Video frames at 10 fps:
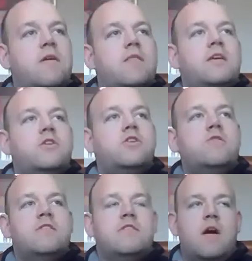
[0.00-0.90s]
on the
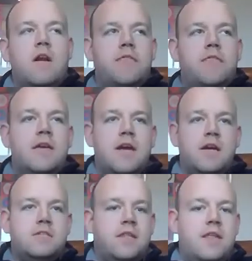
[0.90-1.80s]
assurance side, I think
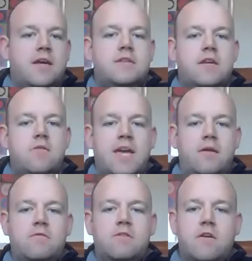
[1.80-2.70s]
actually that Dear
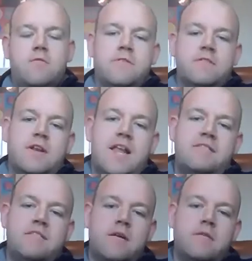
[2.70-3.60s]
Accounting Officer
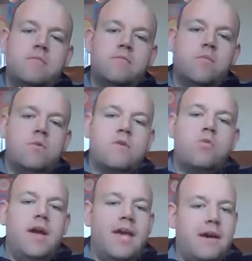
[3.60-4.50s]
letter was
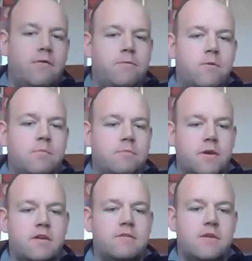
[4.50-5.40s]
quite helpful,
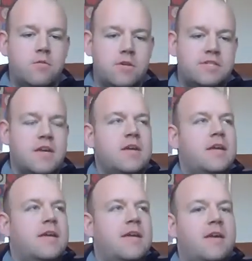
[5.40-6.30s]
because it was
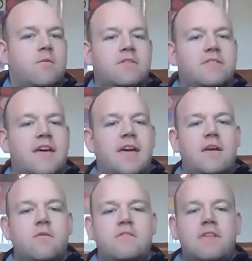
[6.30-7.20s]

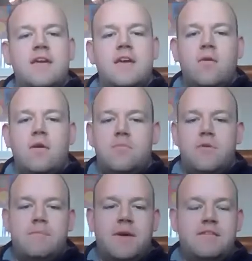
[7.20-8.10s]
taking quite a
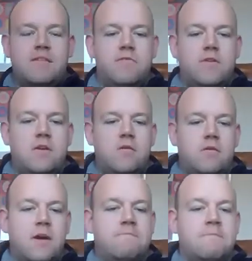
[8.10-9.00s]
pragmatic view
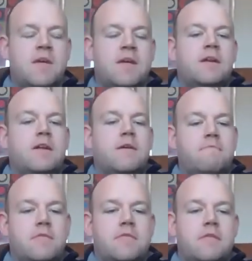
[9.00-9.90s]
that, look,
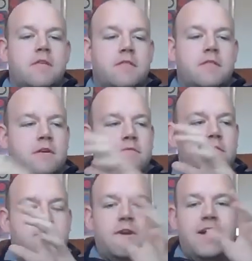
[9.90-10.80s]

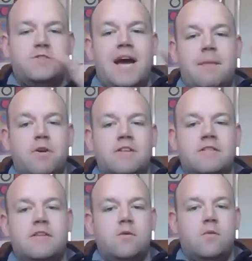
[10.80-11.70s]
the financial handbook
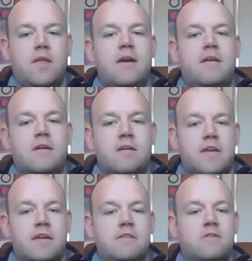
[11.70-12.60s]
is still there, and
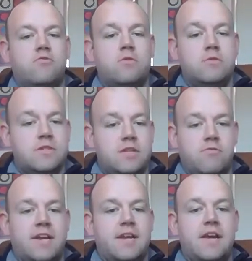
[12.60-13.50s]
there's these rules and these
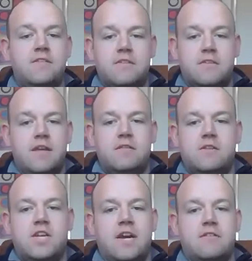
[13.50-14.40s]
regulations and there's
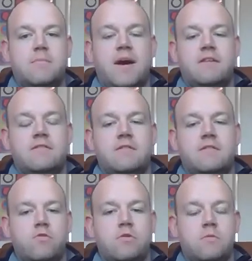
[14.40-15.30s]
these checks and
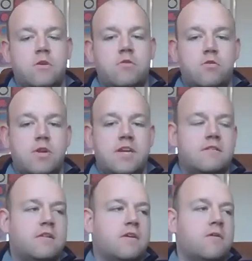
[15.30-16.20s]
balances that you all need
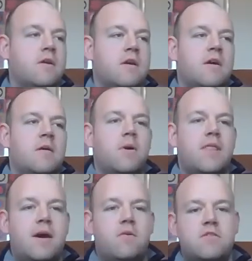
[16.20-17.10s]
to do. But
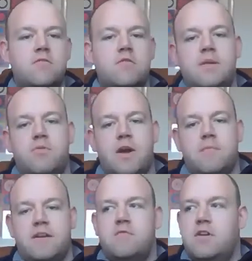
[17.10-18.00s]
there was a really
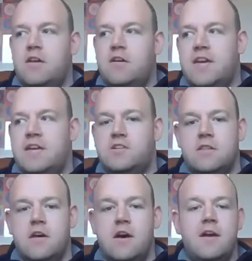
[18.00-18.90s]
pragmatic
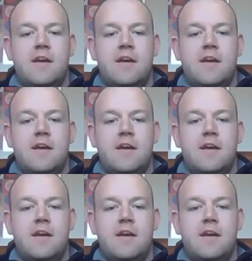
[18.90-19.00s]
realization that,